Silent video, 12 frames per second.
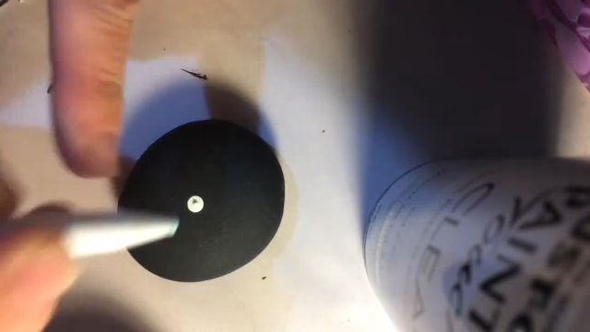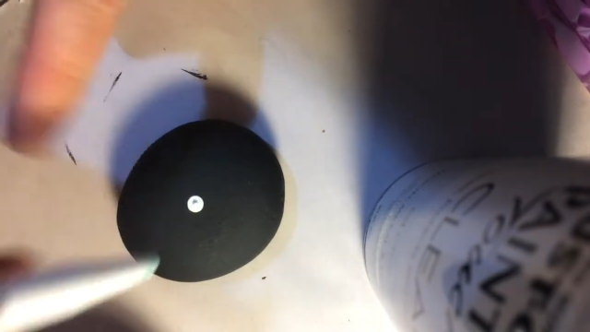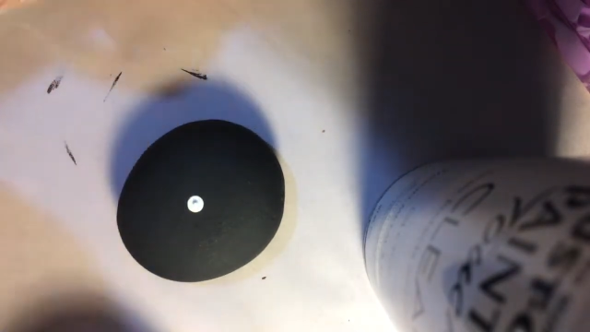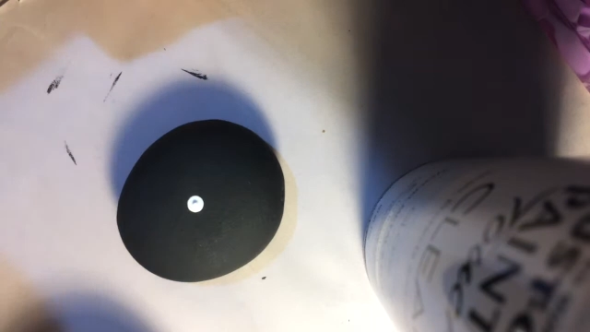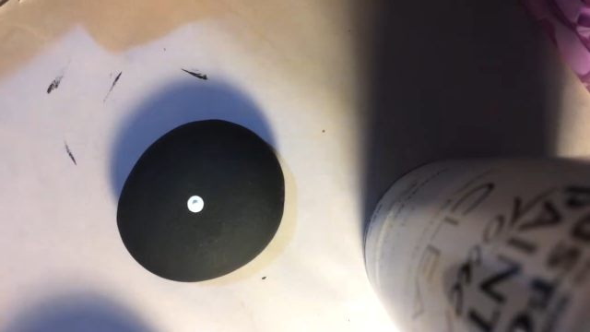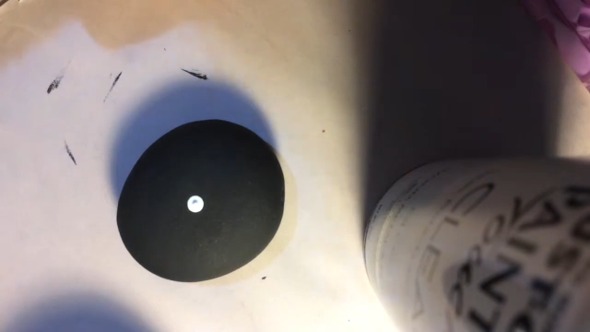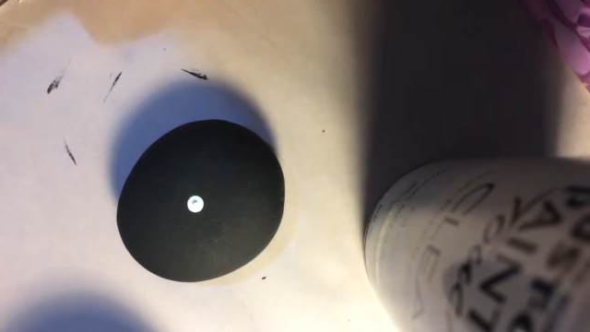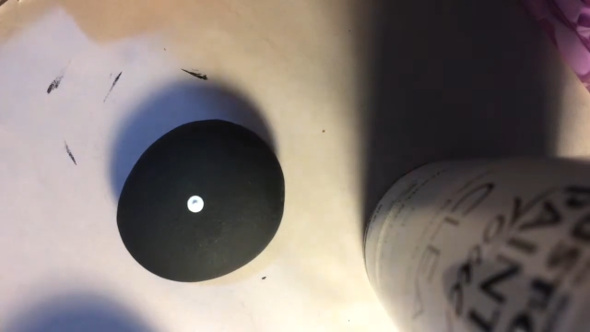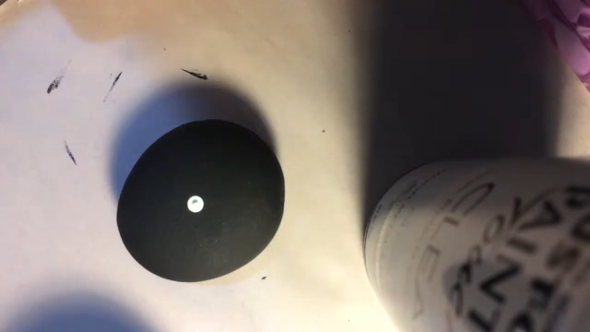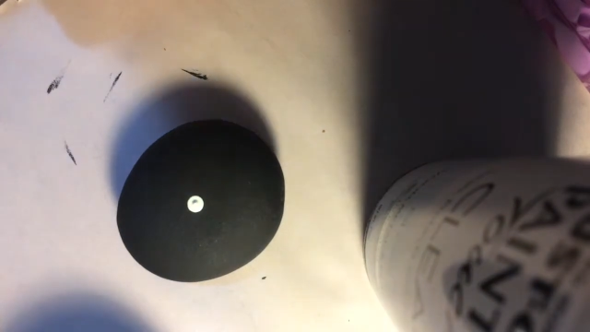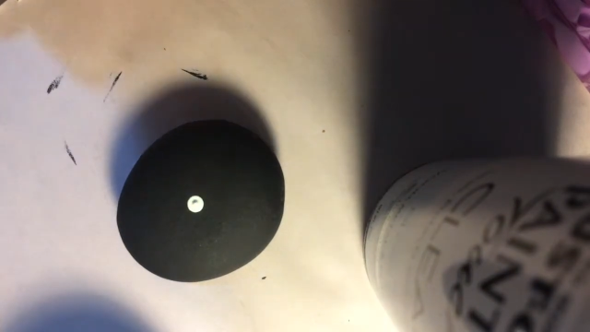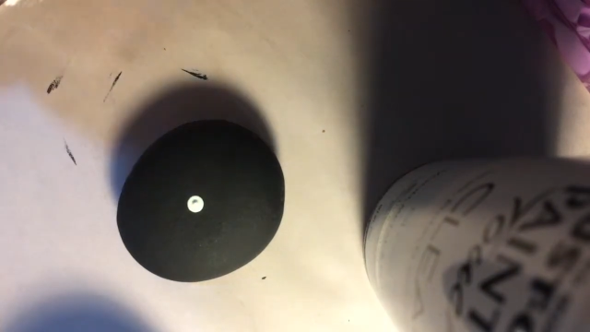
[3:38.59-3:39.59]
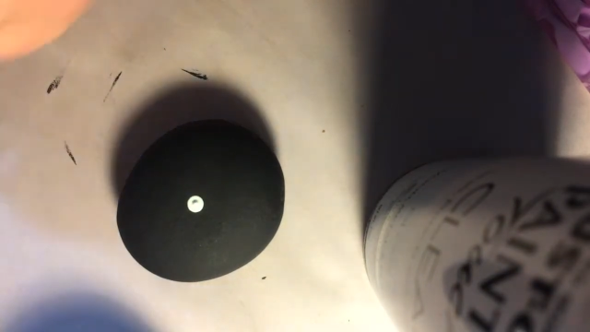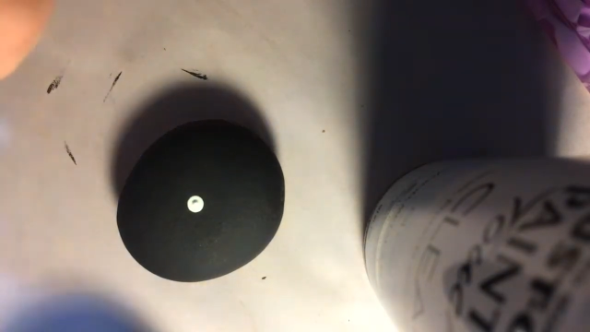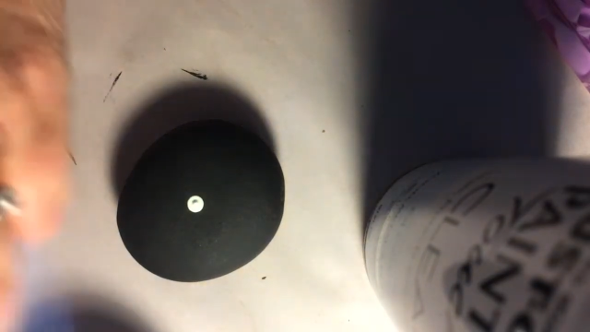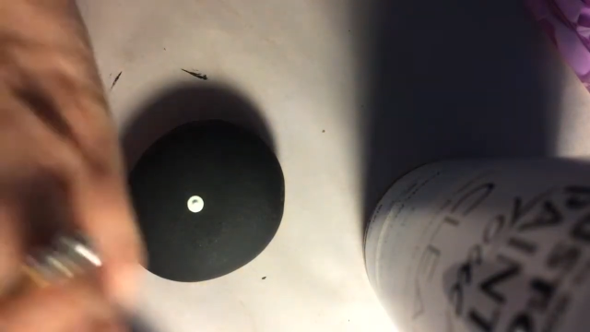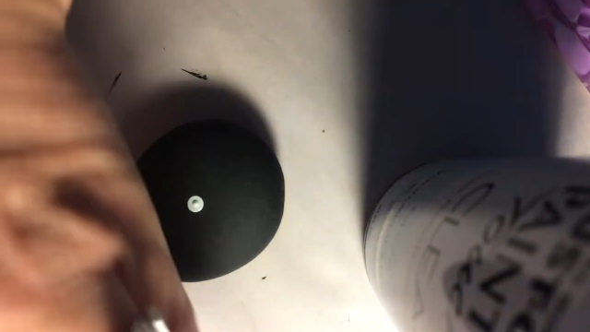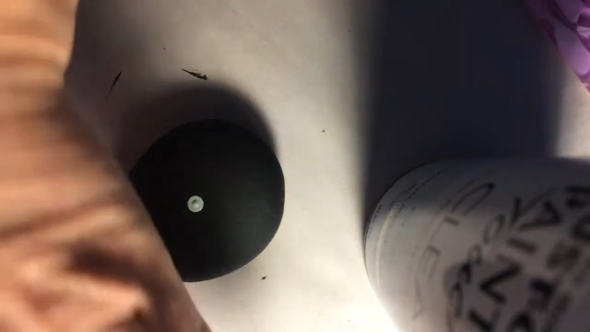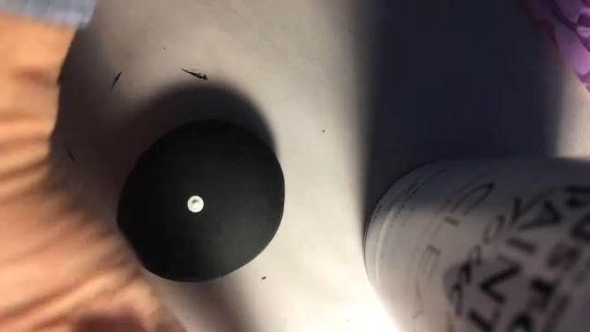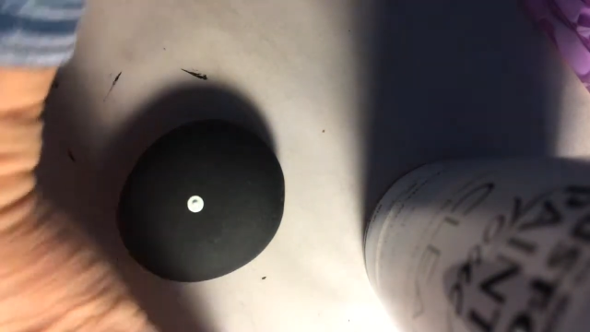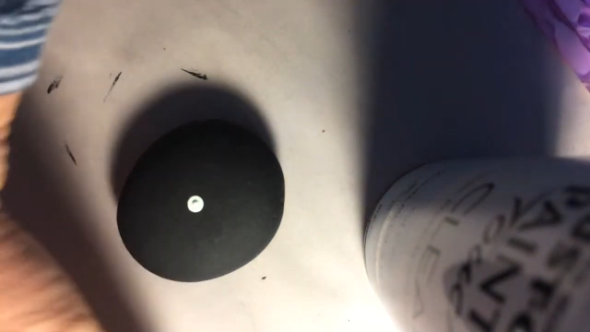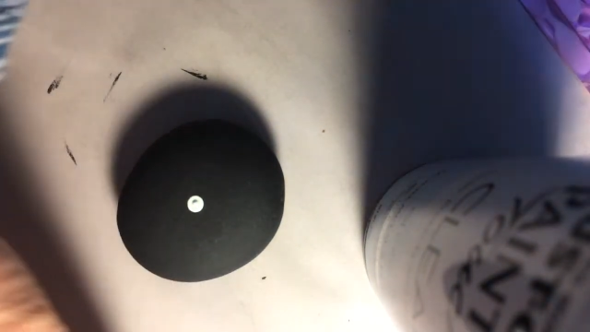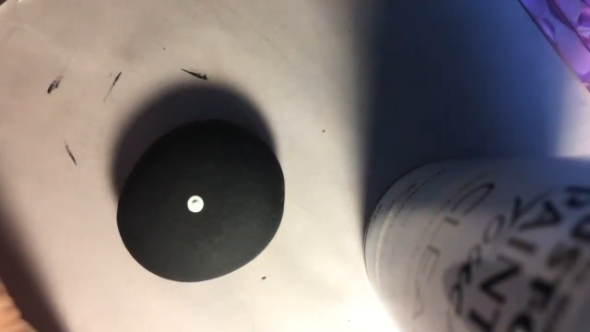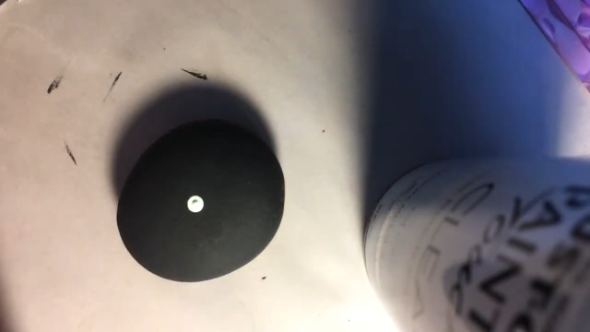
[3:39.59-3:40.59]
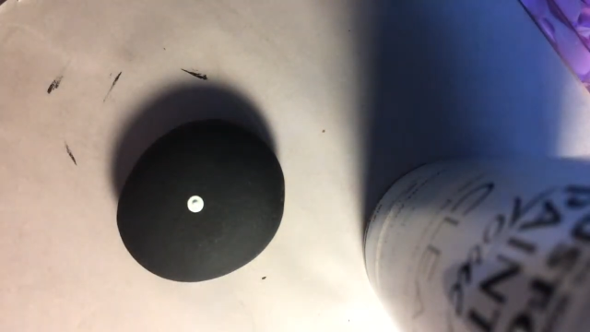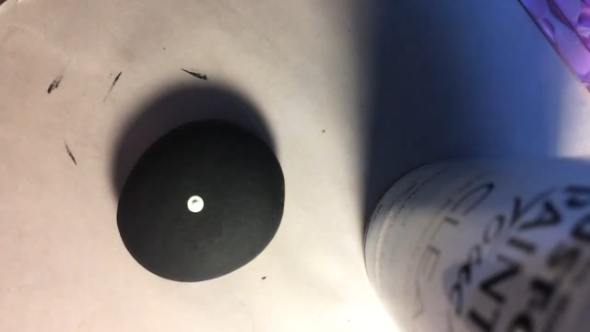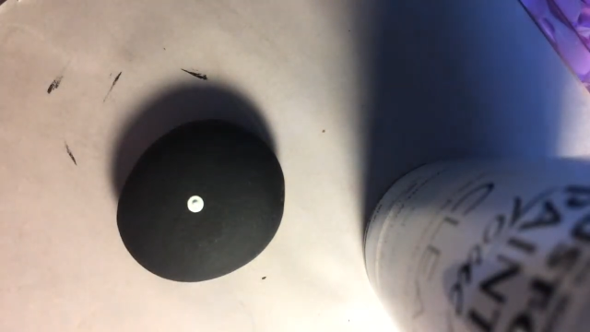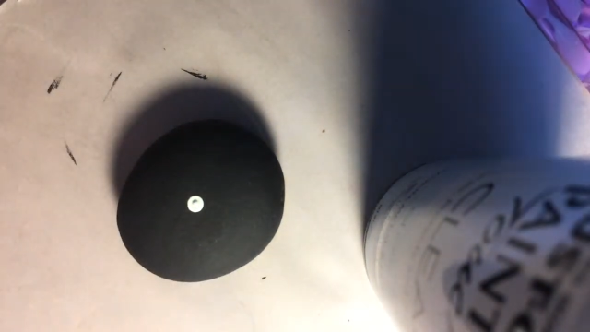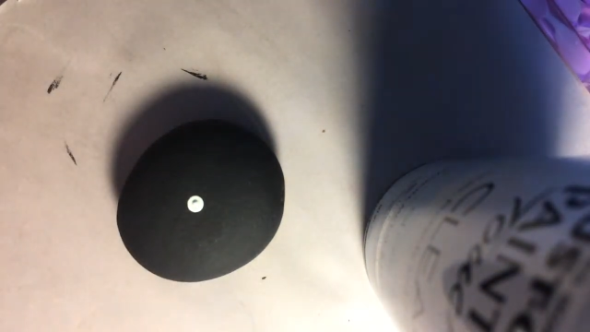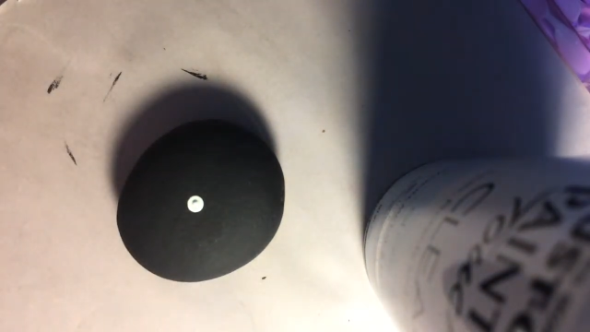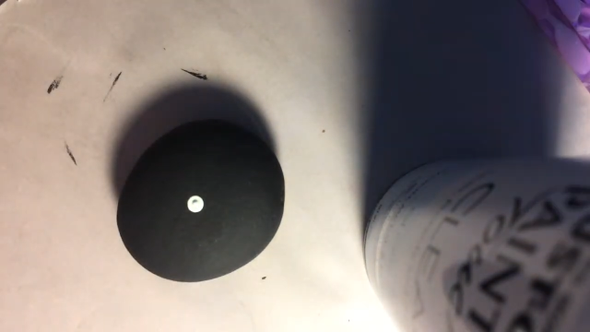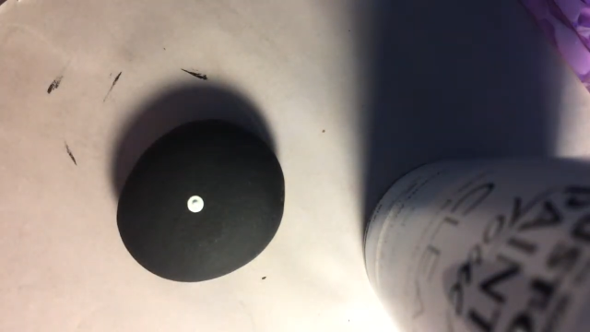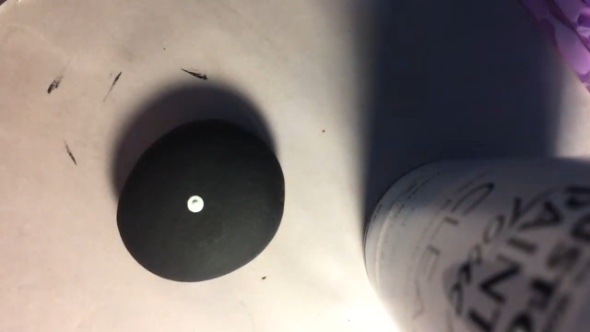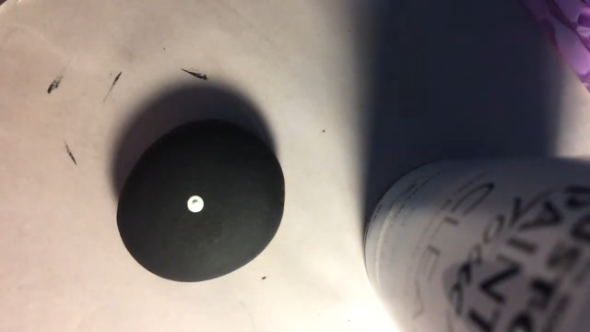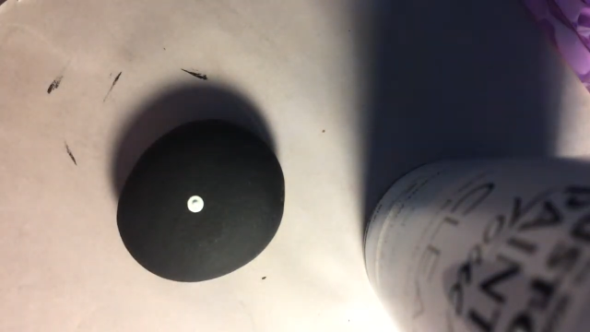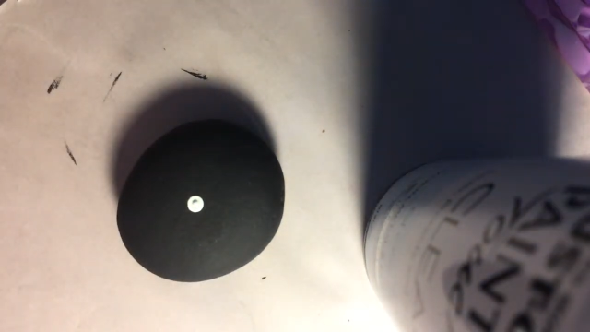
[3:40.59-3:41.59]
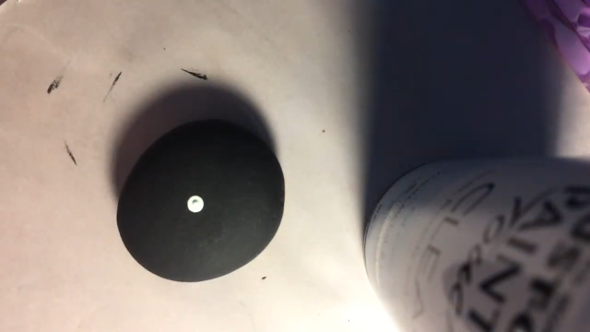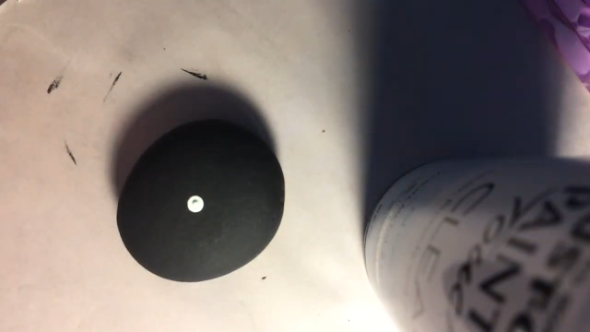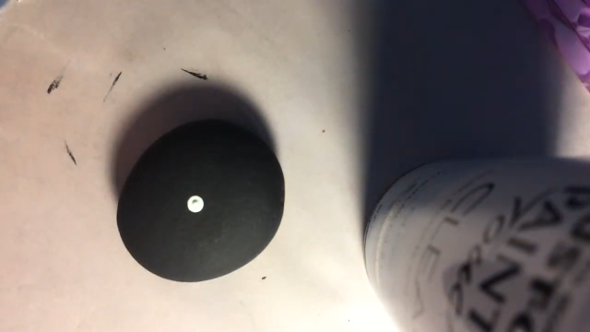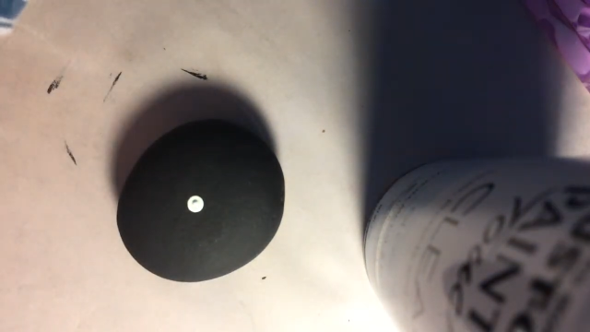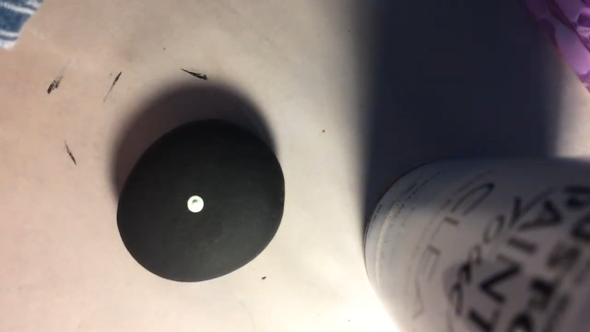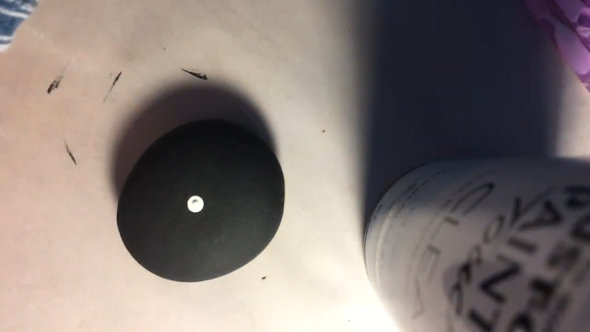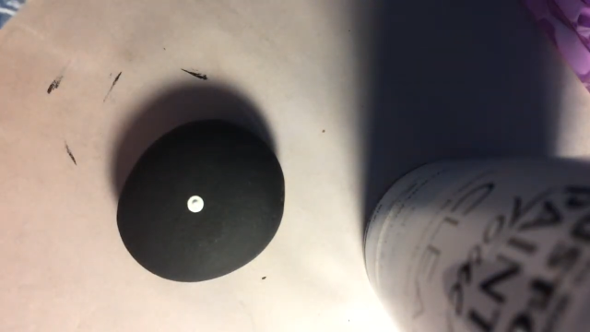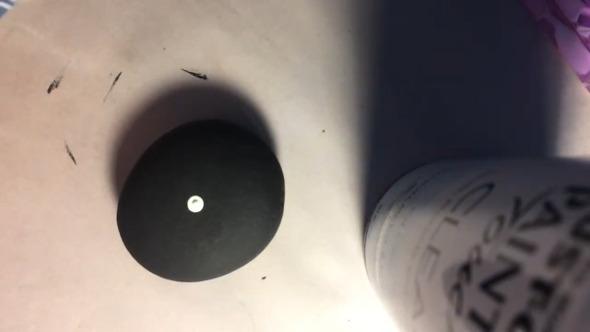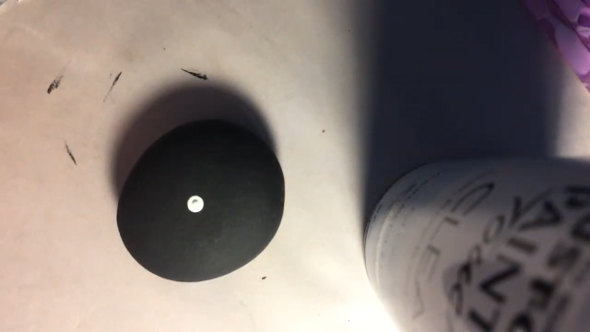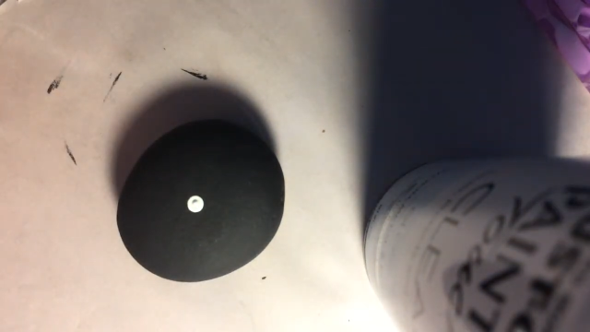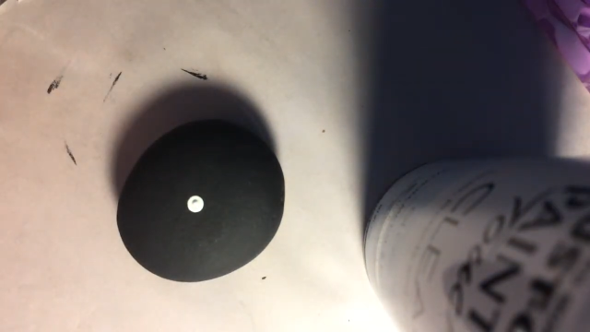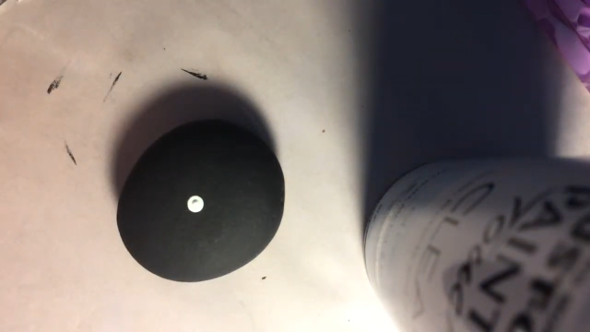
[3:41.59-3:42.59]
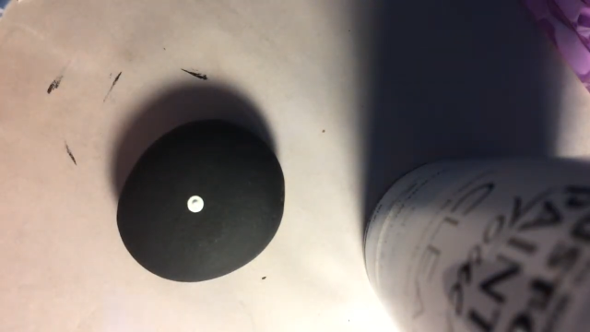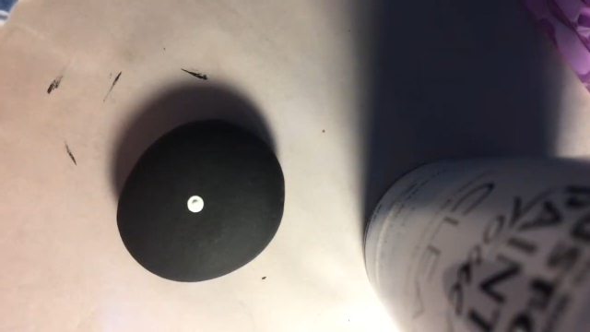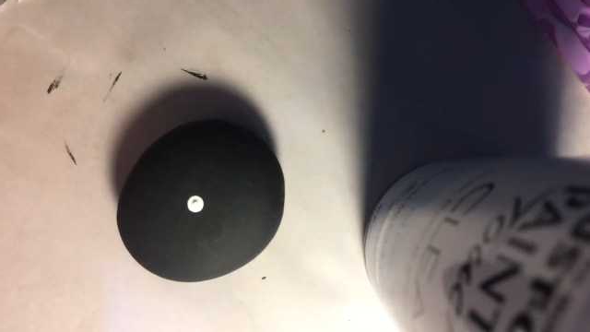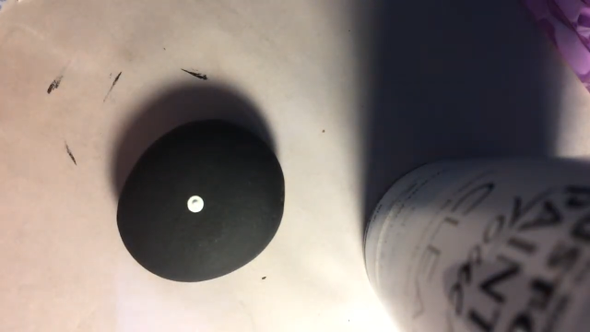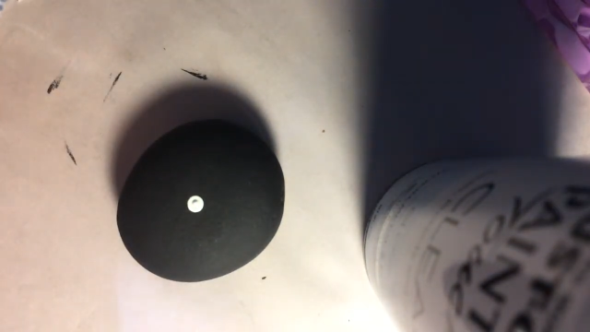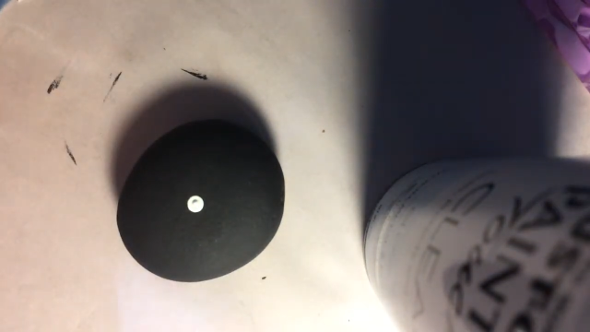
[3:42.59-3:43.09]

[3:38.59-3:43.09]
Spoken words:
Nobody's mouth can be seen.